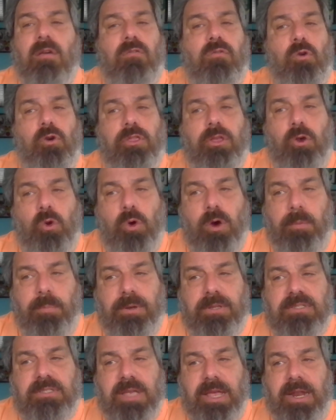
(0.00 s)
for the
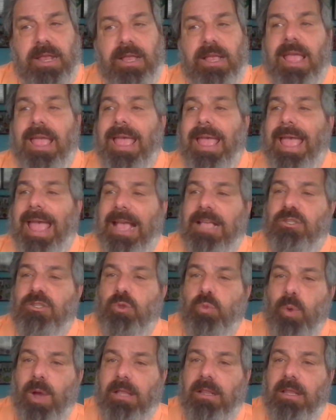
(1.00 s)
corporate setting, as
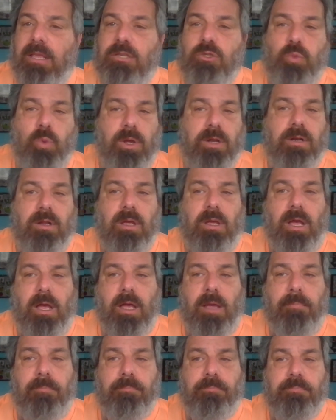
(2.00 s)
well as what
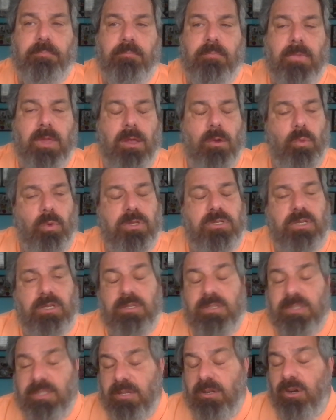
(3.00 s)
was
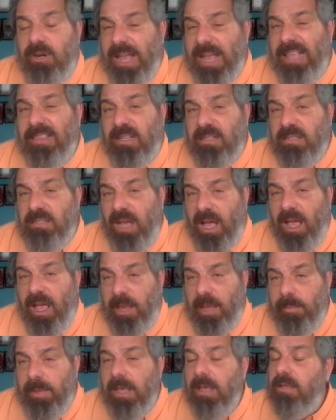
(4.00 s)
considered at the
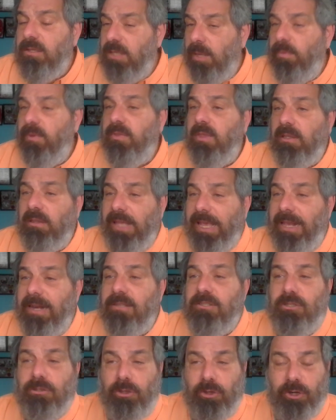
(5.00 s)
time some of the
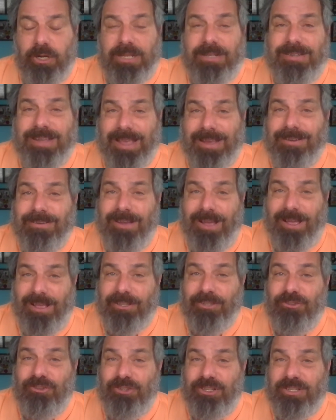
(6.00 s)
latest learning
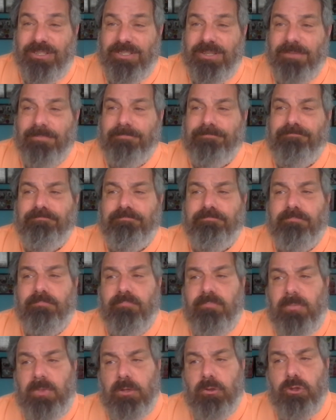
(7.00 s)
technologies.
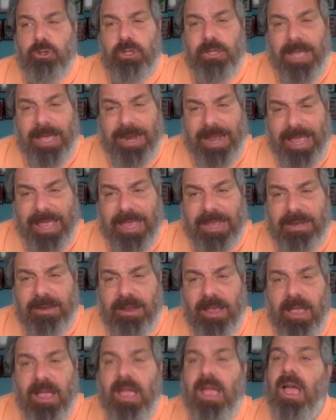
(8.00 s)
To that end,
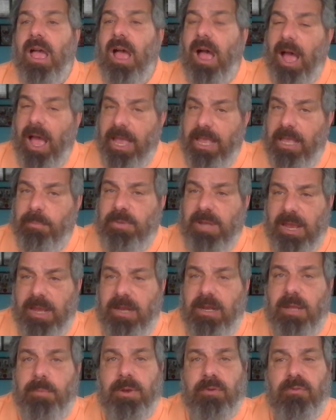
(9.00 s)
I obtained
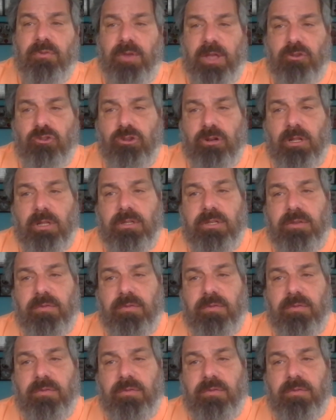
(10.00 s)
a professional